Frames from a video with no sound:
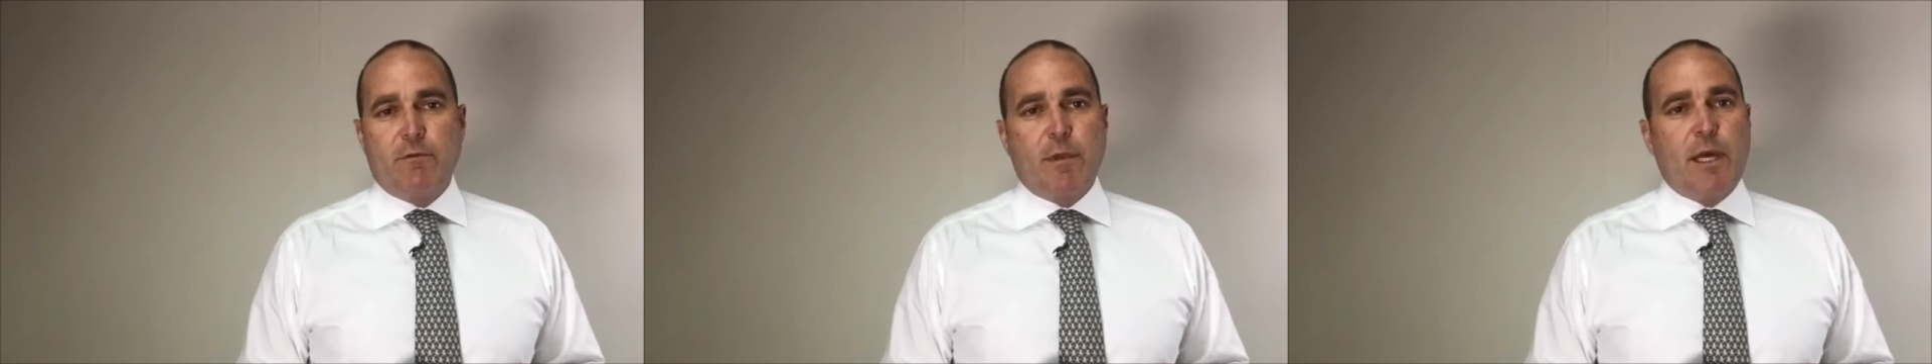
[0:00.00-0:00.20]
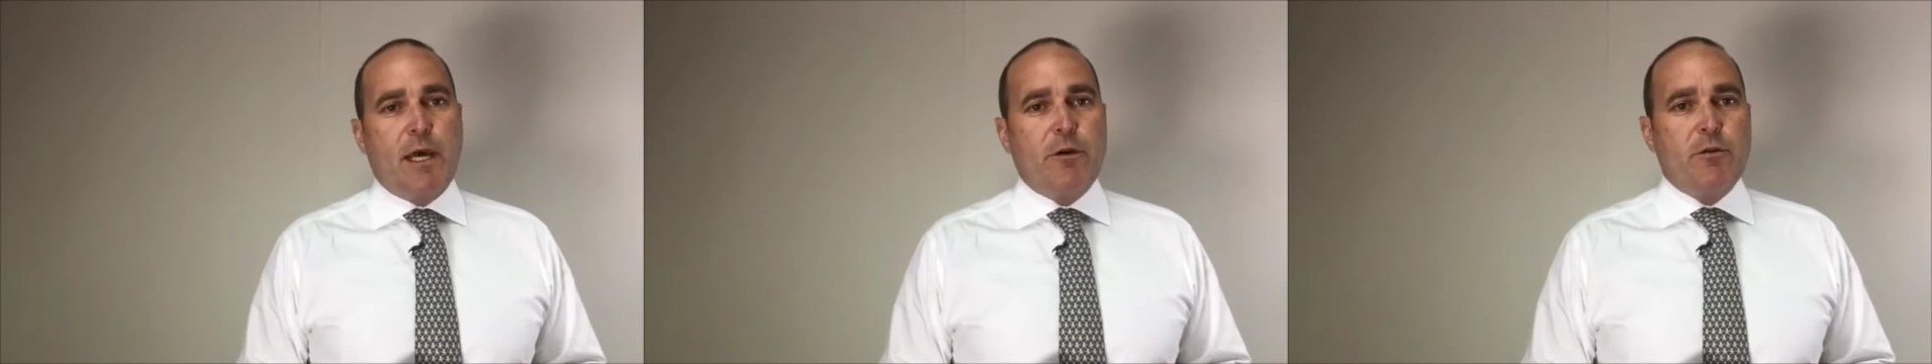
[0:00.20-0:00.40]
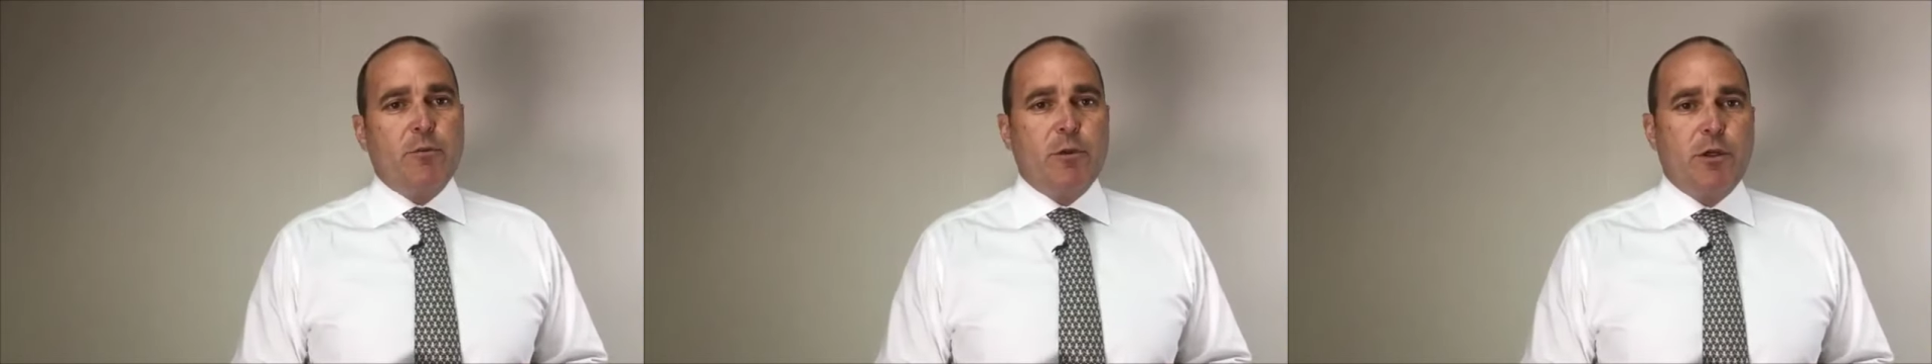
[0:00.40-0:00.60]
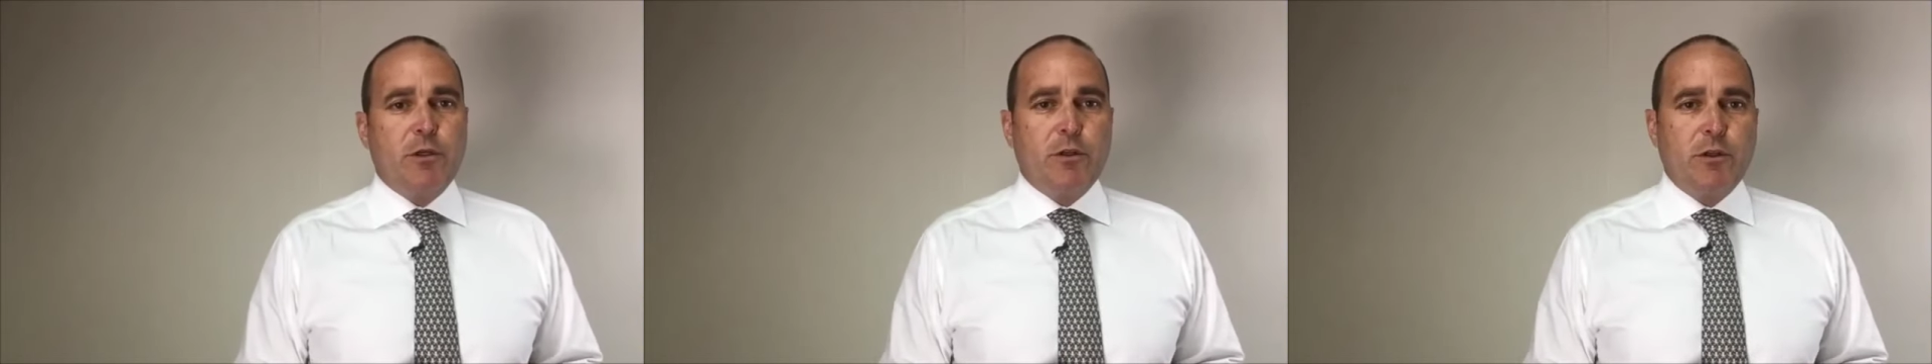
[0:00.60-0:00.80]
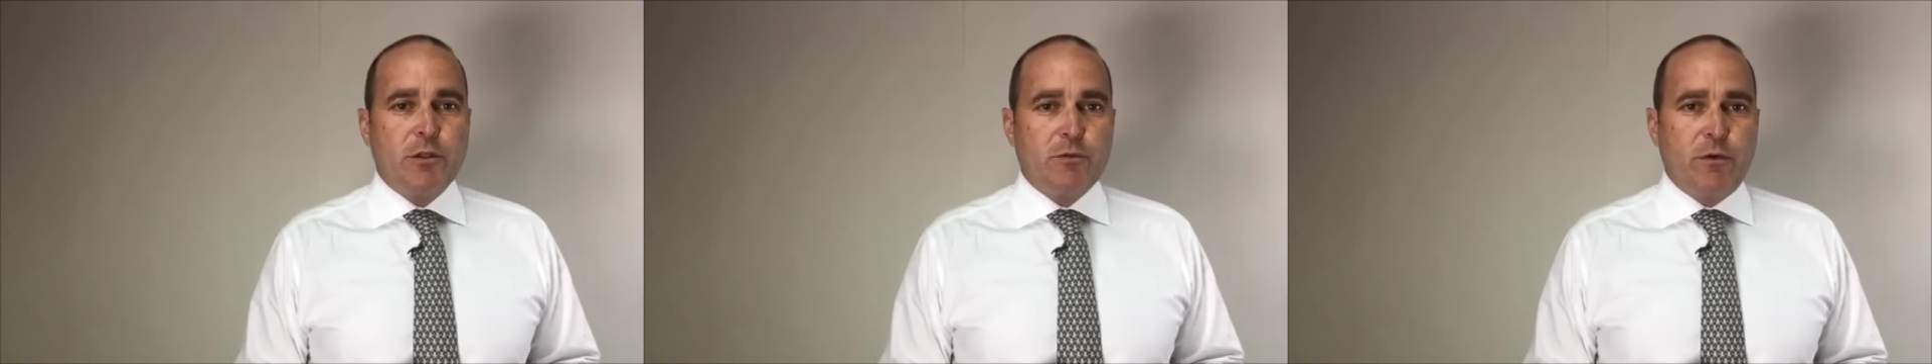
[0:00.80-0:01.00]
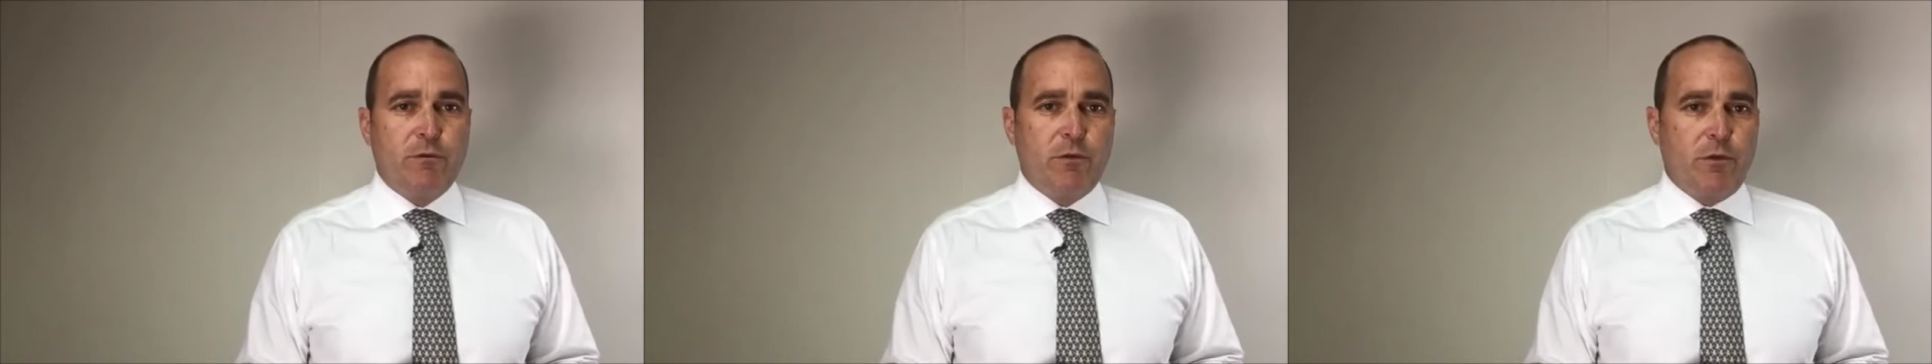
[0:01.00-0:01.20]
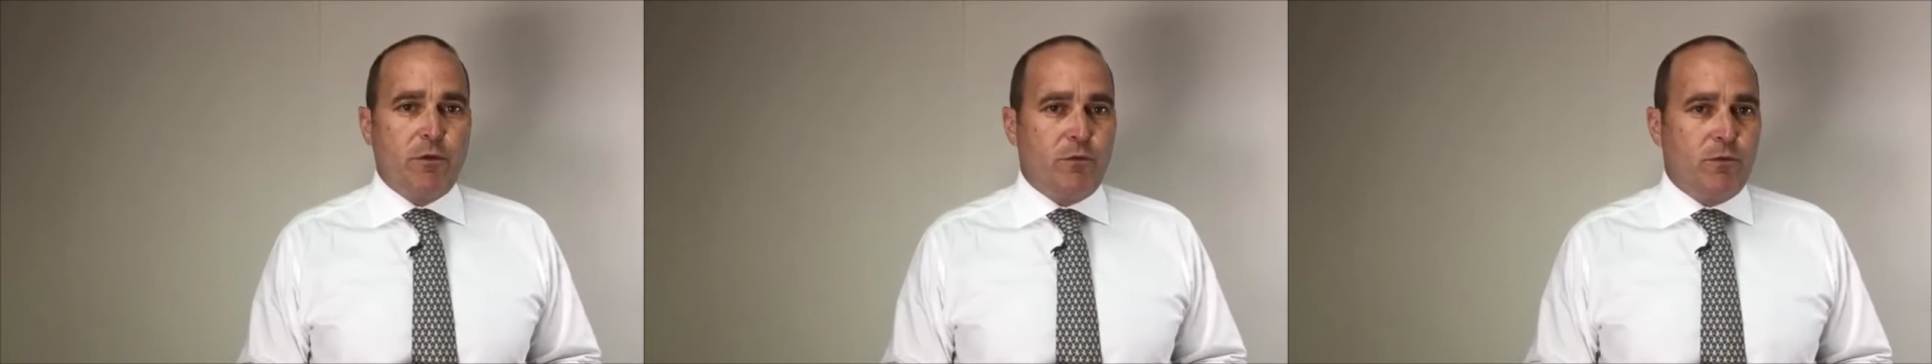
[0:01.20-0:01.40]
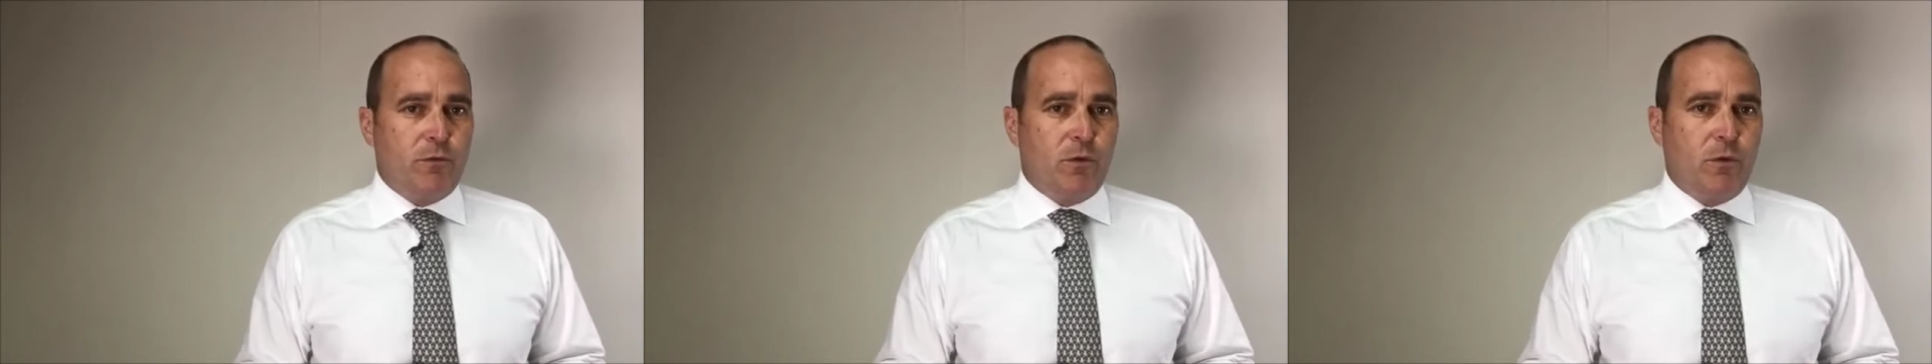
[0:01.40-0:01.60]
about $100 million
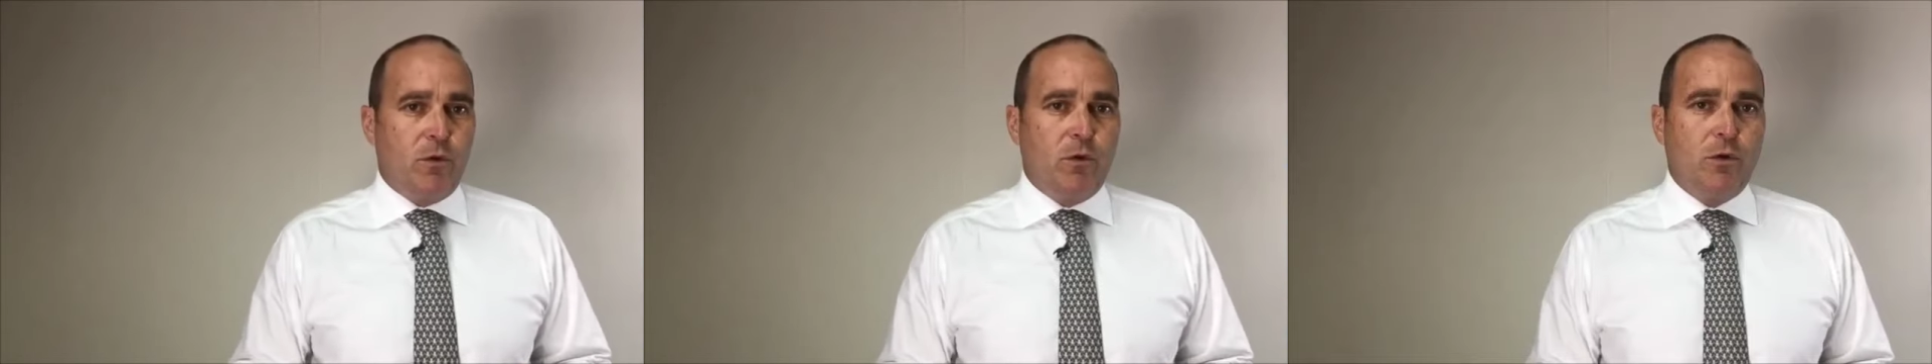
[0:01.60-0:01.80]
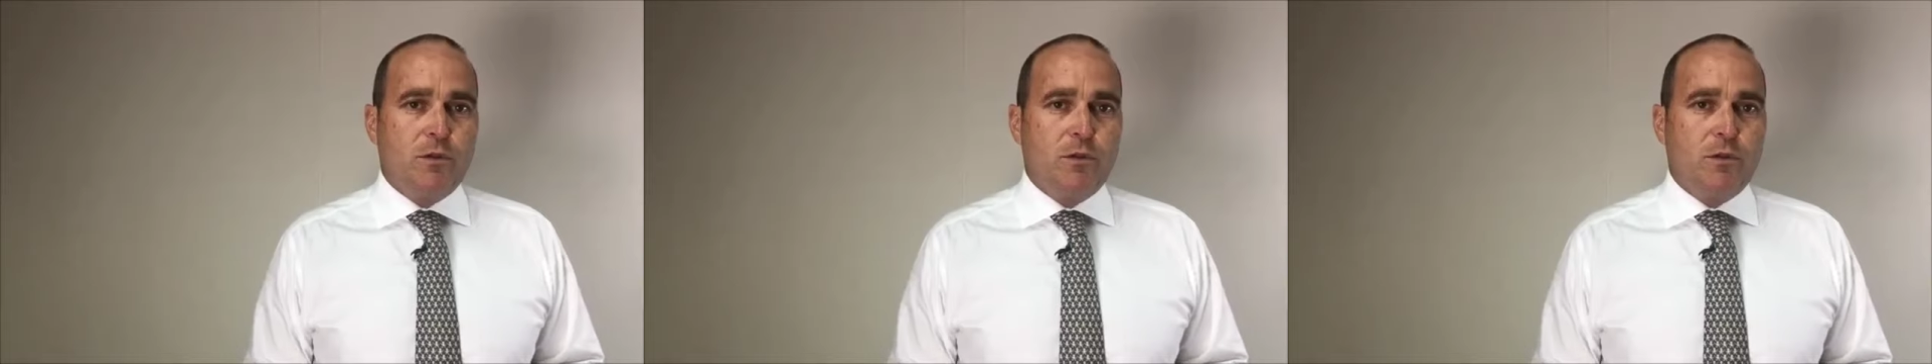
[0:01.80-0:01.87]
revenue for